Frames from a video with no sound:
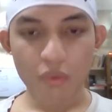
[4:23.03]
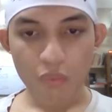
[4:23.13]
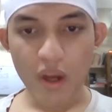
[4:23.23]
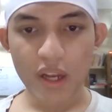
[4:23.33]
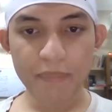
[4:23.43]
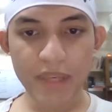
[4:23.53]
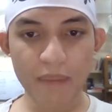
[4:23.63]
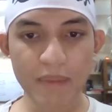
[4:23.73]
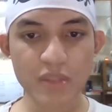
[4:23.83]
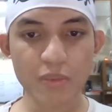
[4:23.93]
Wangan
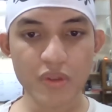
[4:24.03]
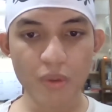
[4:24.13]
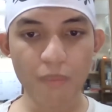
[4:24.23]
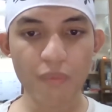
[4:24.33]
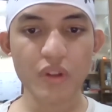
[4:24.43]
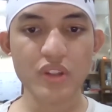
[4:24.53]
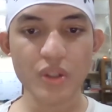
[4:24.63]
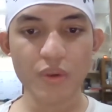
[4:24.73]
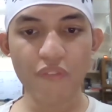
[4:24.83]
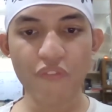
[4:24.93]
Midnight Maximum
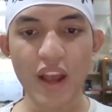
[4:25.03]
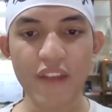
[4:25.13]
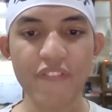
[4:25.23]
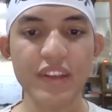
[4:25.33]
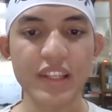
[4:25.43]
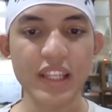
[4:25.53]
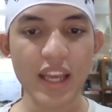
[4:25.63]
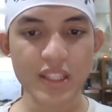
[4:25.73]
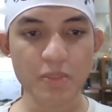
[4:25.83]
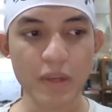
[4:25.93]
Tune 5
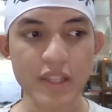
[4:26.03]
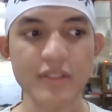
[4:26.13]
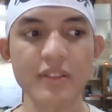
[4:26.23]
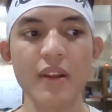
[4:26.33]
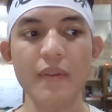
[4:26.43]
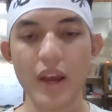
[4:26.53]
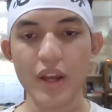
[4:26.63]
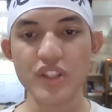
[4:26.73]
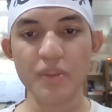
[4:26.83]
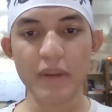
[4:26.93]
DX Plus. I
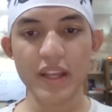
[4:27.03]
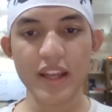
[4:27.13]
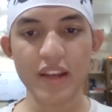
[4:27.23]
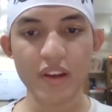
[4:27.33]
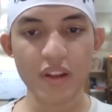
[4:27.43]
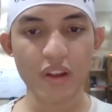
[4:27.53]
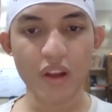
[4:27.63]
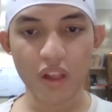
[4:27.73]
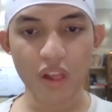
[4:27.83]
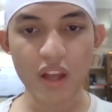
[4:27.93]
used to play that
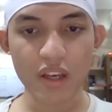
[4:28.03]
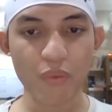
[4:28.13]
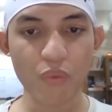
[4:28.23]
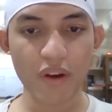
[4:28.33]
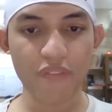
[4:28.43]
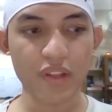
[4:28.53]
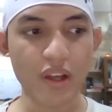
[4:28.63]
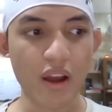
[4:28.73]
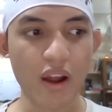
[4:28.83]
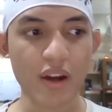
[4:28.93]
a lot in one of the
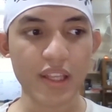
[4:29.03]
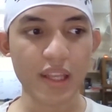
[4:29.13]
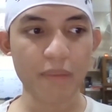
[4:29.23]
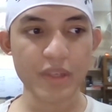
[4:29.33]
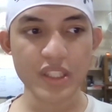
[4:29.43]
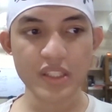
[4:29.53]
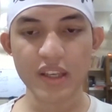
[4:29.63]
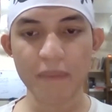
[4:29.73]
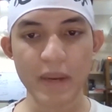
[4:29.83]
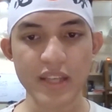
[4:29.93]
arcade machines in
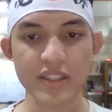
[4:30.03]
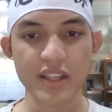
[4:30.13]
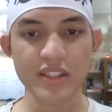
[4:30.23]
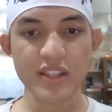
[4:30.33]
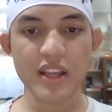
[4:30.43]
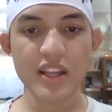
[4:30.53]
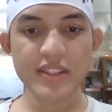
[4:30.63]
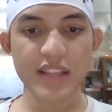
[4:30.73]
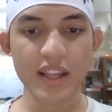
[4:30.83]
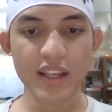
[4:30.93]
the past years.
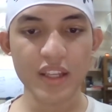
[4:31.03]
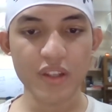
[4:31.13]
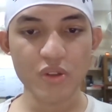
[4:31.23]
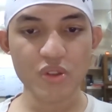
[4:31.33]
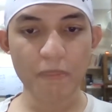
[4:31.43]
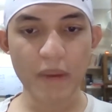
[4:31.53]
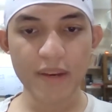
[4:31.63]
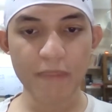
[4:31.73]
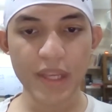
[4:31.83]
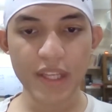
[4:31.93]
Sadly, due to
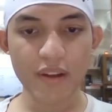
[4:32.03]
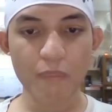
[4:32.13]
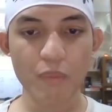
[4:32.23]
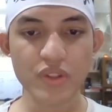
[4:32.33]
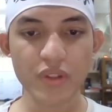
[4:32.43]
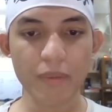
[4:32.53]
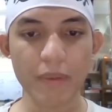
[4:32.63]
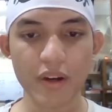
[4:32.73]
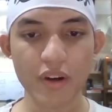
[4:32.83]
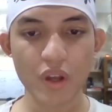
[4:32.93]
pandemic, most of them
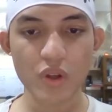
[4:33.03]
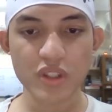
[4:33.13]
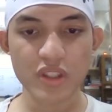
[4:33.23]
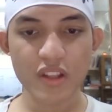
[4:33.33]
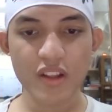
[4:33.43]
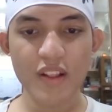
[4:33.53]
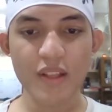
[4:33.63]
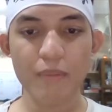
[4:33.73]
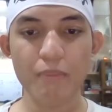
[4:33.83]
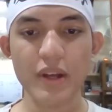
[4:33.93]
are closed.
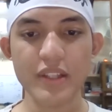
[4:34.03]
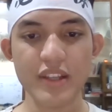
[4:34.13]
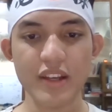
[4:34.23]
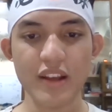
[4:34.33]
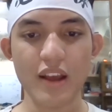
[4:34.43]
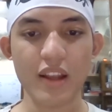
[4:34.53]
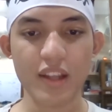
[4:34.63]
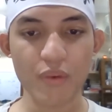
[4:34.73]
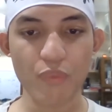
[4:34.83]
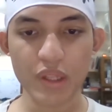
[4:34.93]
But I
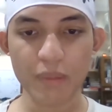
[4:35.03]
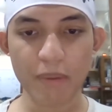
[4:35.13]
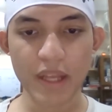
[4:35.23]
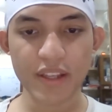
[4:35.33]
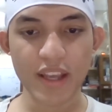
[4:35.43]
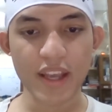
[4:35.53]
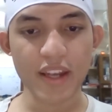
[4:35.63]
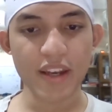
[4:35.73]
can't wait to play it again.